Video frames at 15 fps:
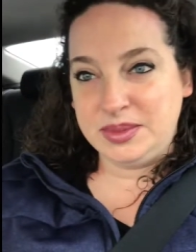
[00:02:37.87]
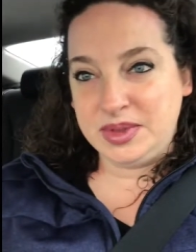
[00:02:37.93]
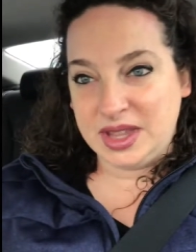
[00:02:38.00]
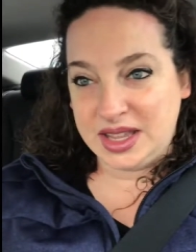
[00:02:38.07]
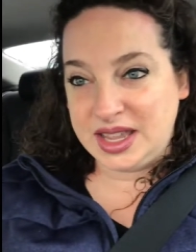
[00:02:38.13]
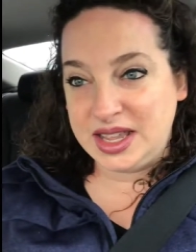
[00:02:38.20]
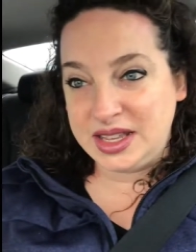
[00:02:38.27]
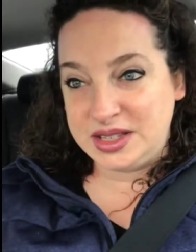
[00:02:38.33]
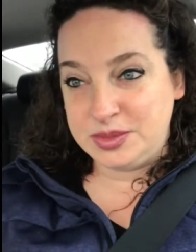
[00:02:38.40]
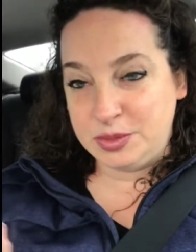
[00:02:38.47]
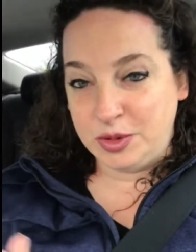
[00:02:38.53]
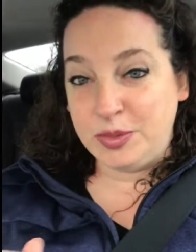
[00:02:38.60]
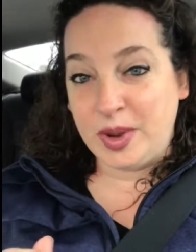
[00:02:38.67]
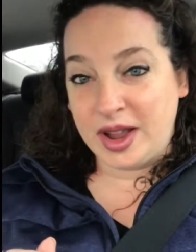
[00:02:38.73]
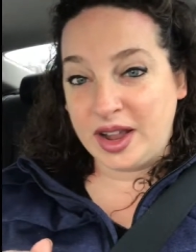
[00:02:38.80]
the kids
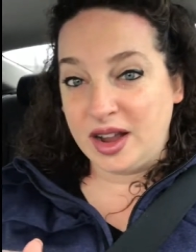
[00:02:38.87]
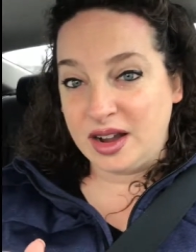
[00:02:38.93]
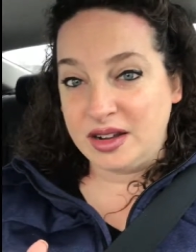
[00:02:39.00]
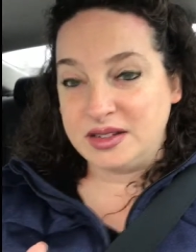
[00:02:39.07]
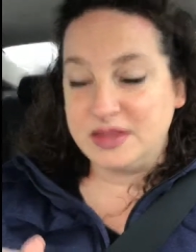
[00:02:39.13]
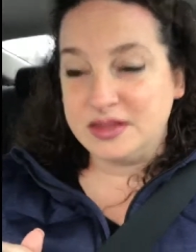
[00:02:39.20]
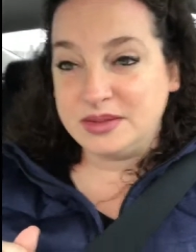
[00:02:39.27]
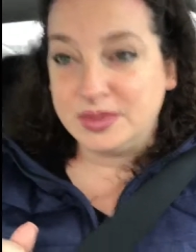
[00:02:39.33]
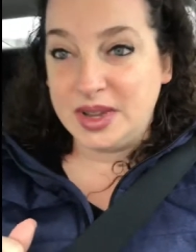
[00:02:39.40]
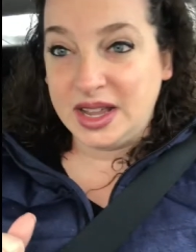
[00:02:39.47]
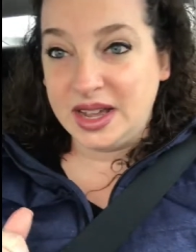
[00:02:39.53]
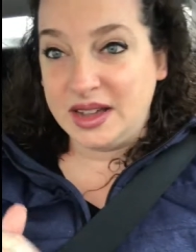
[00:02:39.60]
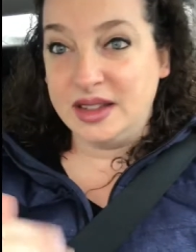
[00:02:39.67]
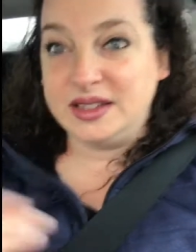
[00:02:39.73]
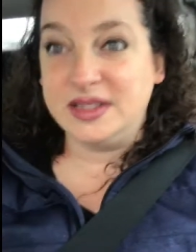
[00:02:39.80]
moved my car
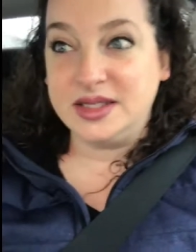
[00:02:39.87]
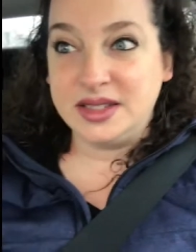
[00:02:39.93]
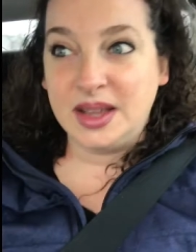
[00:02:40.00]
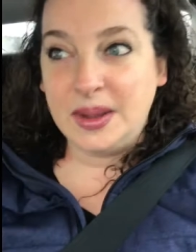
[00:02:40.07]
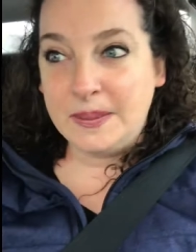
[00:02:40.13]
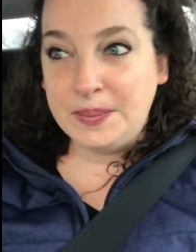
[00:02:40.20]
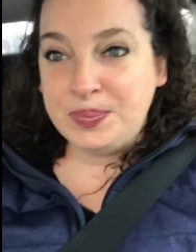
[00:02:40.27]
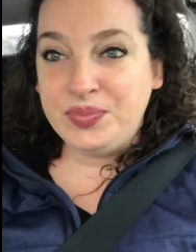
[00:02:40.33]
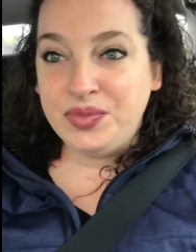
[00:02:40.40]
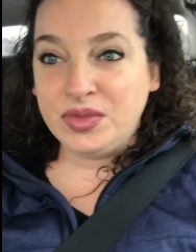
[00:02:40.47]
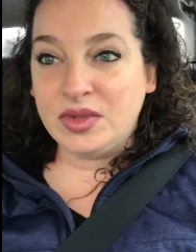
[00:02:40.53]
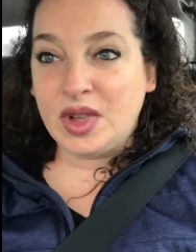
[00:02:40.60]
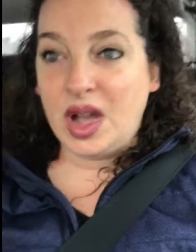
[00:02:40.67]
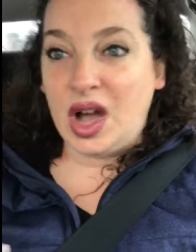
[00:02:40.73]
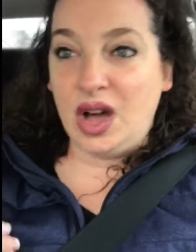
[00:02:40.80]
because
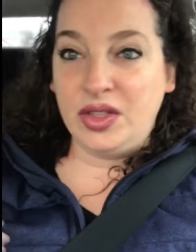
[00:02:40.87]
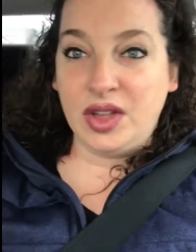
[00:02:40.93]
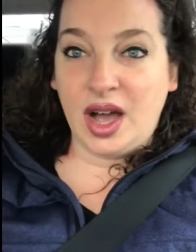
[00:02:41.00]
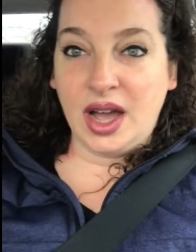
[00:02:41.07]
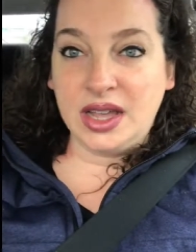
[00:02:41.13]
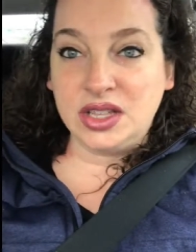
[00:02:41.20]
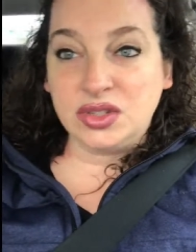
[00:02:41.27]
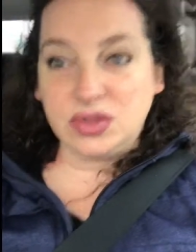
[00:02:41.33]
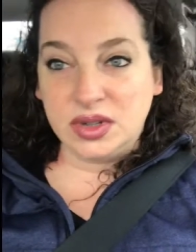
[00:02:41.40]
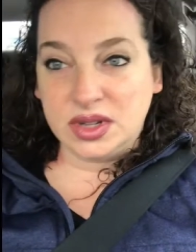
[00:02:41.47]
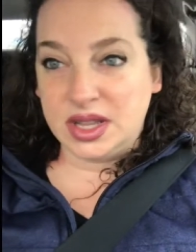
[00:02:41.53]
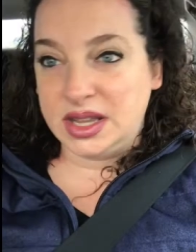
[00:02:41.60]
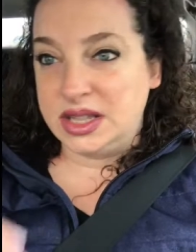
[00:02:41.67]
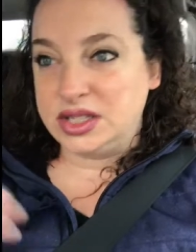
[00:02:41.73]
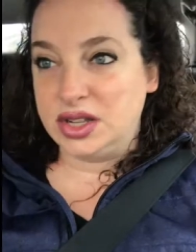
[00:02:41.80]
all the high school
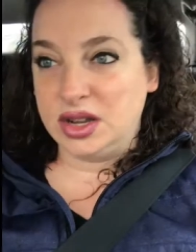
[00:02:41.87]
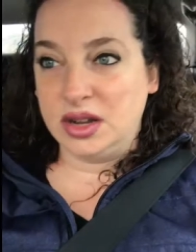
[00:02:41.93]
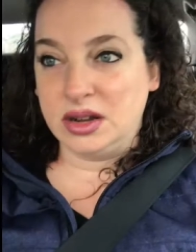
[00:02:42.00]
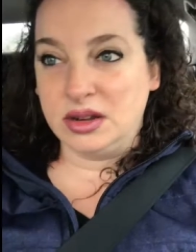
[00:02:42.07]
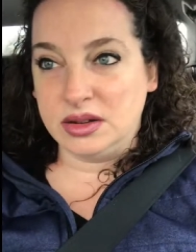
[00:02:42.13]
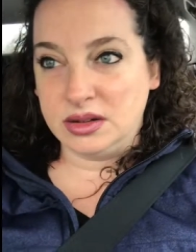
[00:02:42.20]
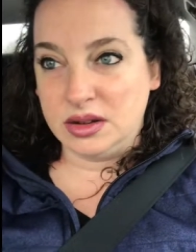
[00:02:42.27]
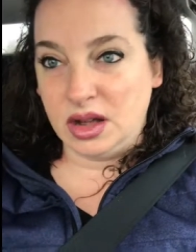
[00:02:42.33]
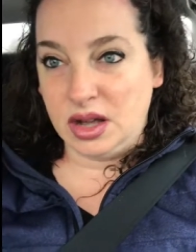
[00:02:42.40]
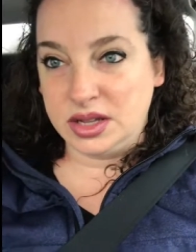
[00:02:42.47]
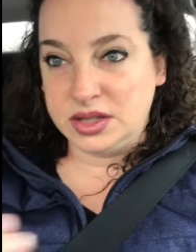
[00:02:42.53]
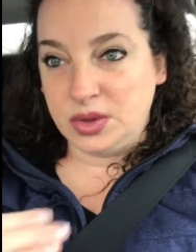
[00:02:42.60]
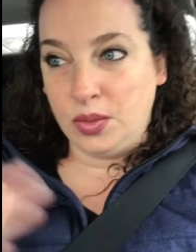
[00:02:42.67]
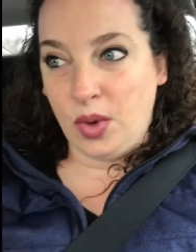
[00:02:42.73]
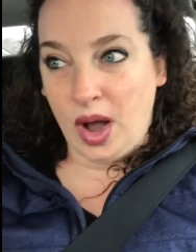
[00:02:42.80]
kids are
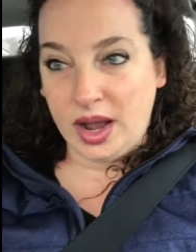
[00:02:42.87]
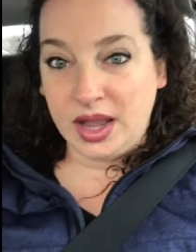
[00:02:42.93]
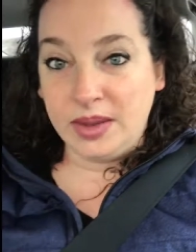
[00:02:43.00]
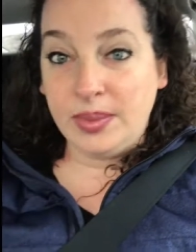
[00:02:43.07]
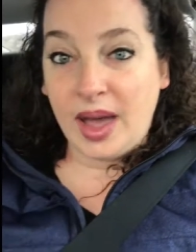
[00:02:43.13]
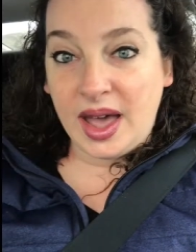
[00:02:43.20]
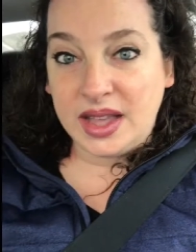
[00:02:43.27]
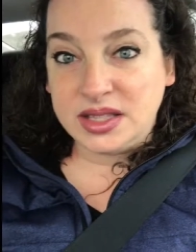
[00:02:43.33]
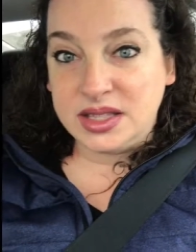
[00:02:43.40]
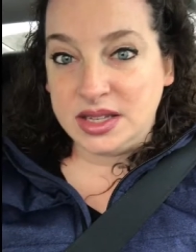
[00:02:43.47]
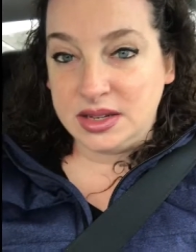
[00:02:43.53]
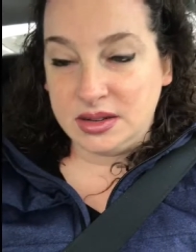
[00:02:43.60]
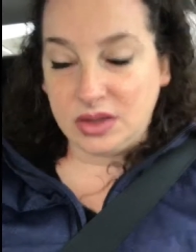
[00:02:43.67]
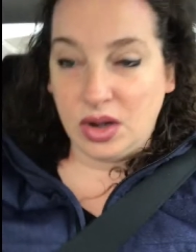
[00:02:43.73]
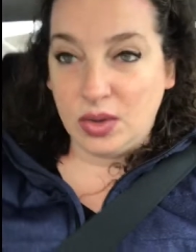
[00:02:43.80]
also walking past
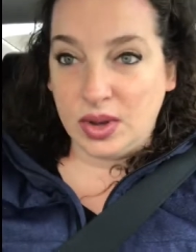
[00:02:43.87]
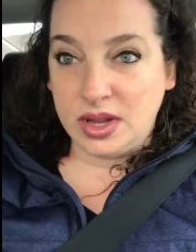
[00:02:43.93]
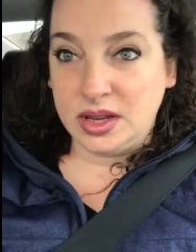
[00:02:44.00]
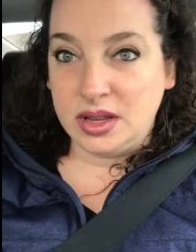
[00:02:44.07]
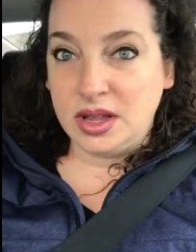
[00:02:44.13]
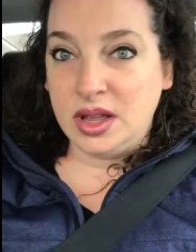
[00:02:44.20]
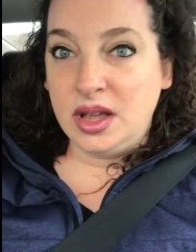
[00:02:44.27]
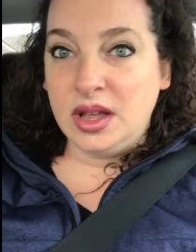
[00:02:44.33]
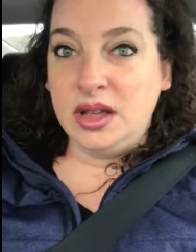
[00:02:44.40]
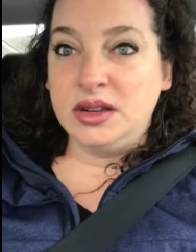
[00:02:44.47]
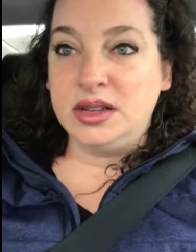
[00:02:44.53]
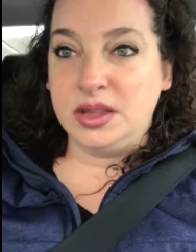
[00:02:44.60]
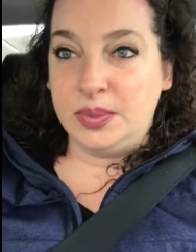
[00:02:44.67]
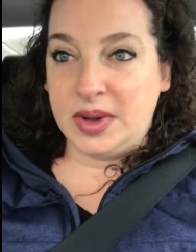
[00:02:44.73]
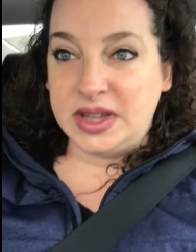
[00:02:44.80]
and going
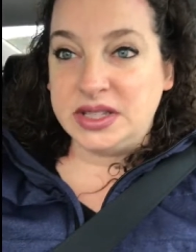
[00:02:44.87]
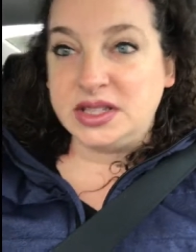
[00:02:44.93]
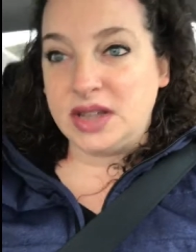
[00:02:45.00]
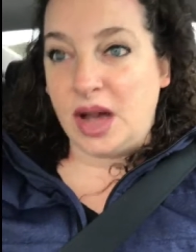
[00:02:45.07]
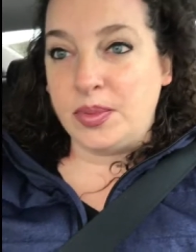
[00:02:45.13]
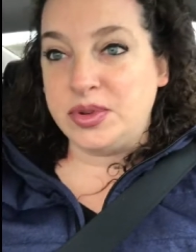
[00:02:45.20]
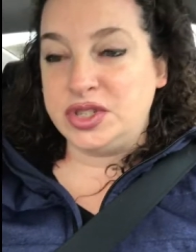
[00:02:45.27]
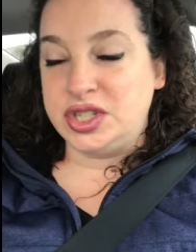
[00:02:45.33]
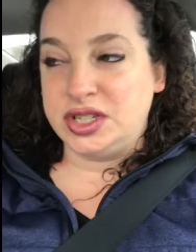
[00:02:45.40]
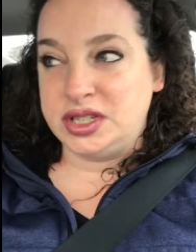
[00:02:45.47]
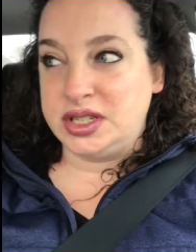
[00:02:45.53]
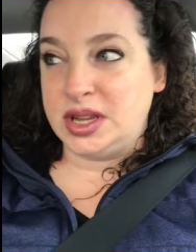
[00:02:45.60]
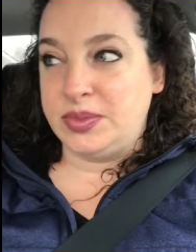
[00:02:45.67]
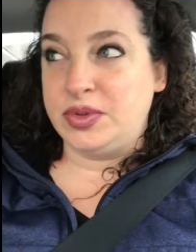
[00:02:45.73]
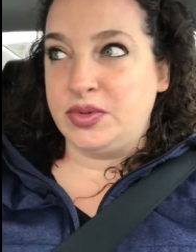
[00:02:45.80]
to the bus stop, which is
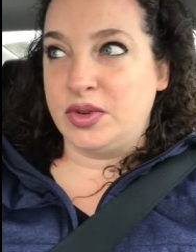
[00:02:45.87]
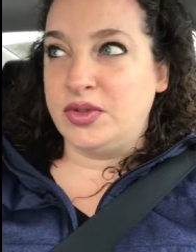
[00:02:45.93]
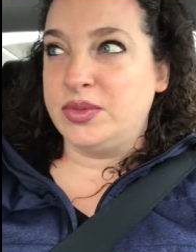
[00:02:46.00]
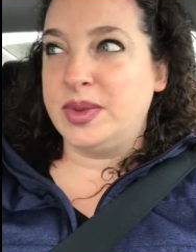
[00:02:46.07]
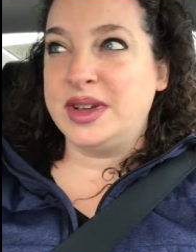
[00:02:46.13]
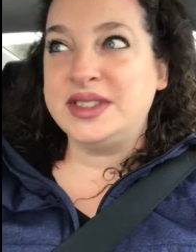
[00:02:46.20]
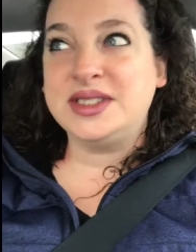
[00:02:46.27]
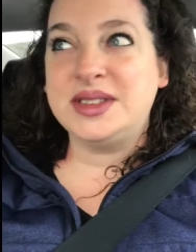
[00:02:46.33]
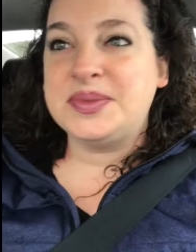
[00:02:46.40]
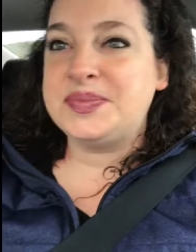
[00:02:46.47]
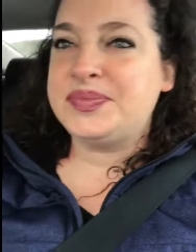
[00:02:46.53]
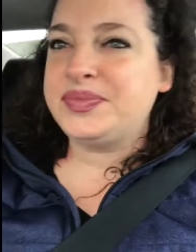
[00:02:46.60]
just up the road from us.